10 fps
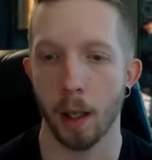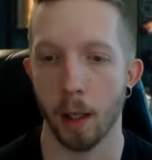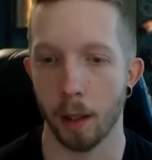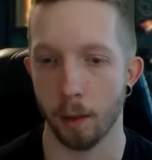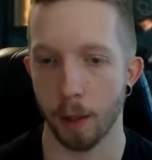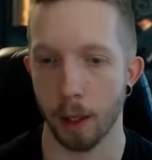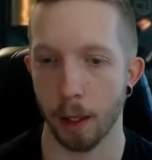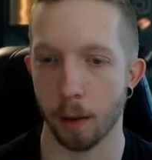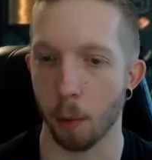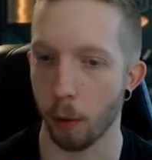Um, it
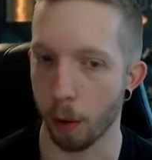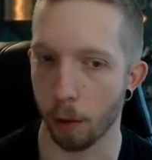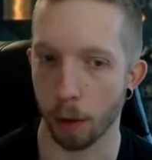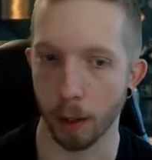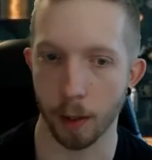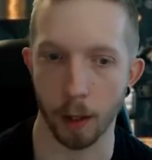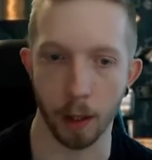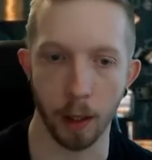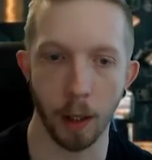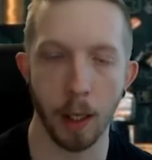gets more nutrients
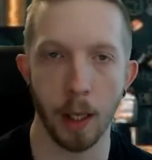in it.